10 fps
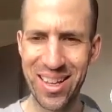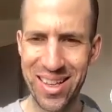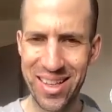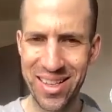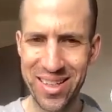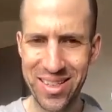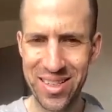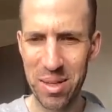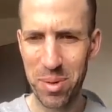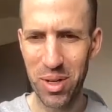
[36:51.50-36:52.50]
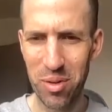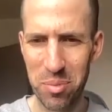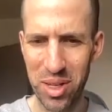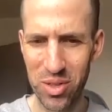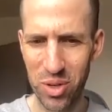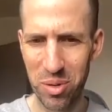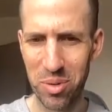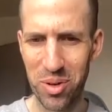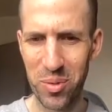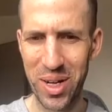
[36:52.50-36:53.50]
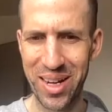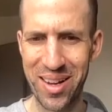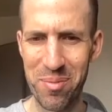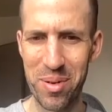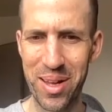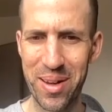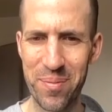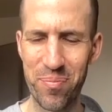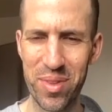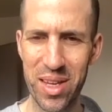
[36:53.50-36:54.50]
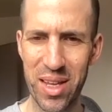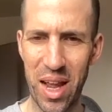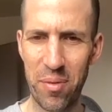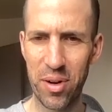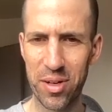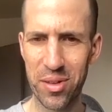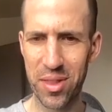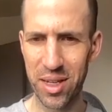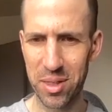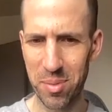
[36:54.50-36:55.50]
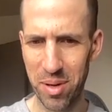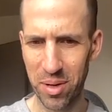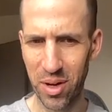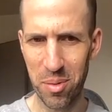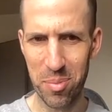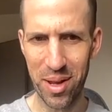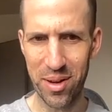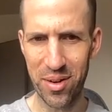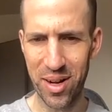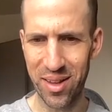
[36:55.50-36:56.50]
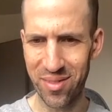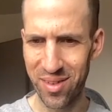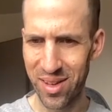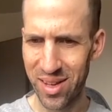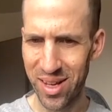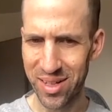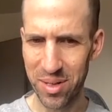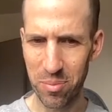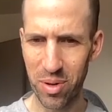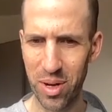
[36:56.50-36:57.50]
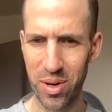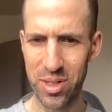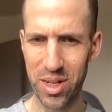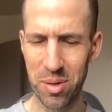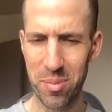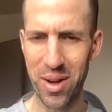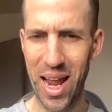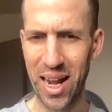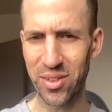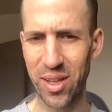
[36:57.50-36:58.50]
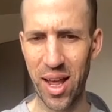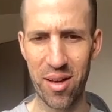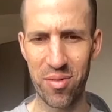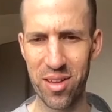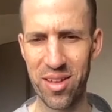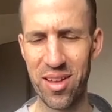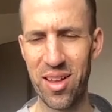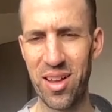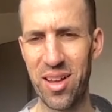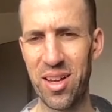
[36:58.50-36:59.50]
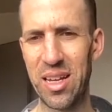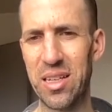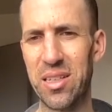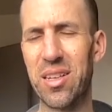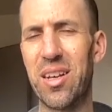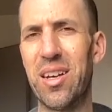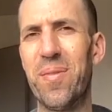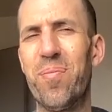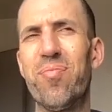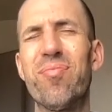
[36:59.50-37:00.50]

this doesn't seem like it would be enjoyable to read, but I've good things about Gary Panter, and I, at some point I want to check him out. I actually have the his um,